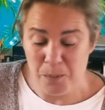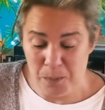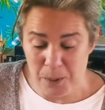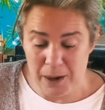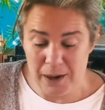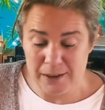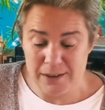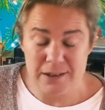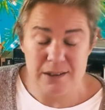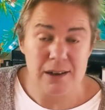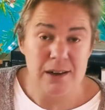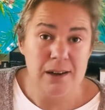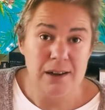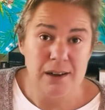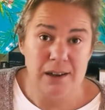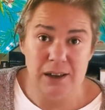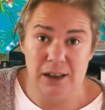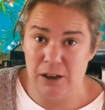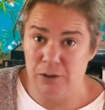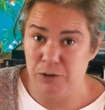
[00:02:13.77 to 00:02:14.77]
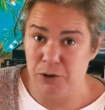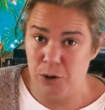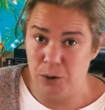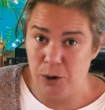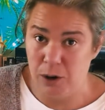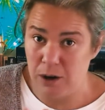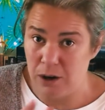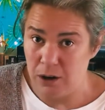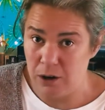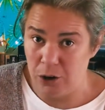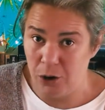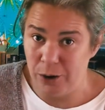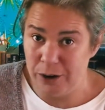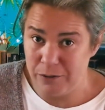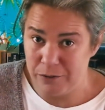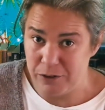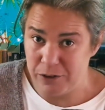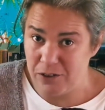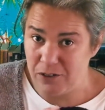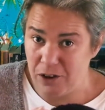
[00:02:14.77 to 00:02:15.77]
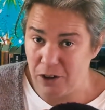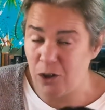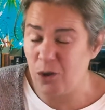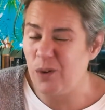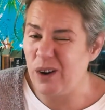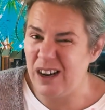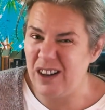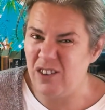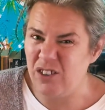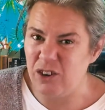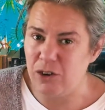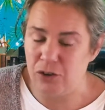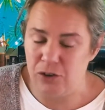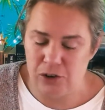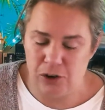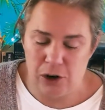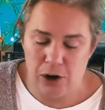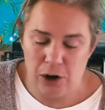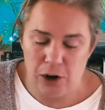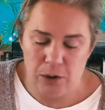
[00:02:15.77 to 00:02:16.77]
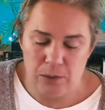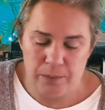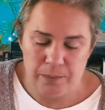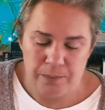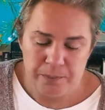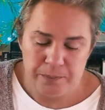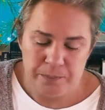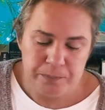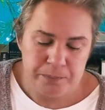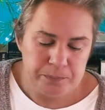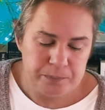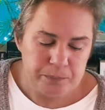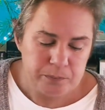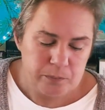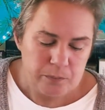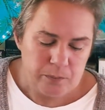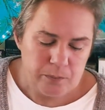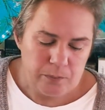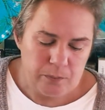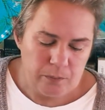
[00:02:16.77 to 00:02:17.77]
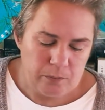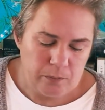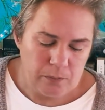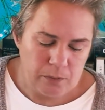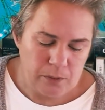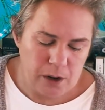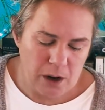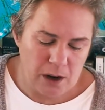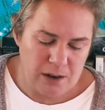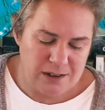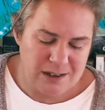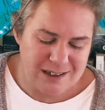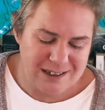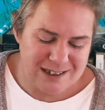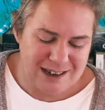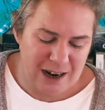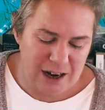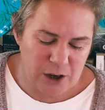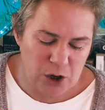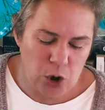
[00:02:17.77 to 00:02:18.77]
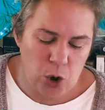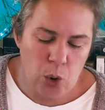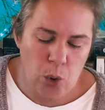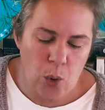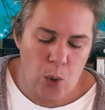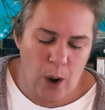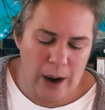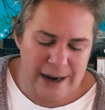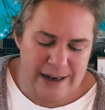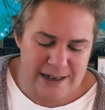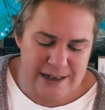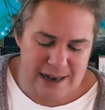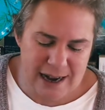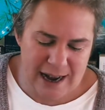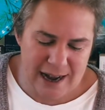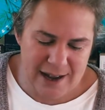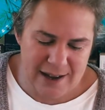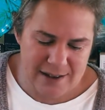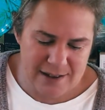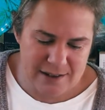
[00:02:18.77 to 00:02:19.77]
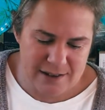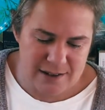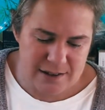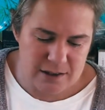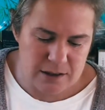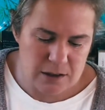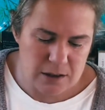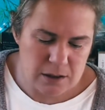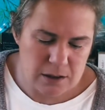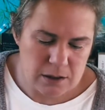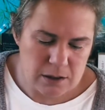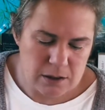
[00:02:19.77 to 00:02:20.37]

But if you are going for this colorway, it's good to know, because it's not quite as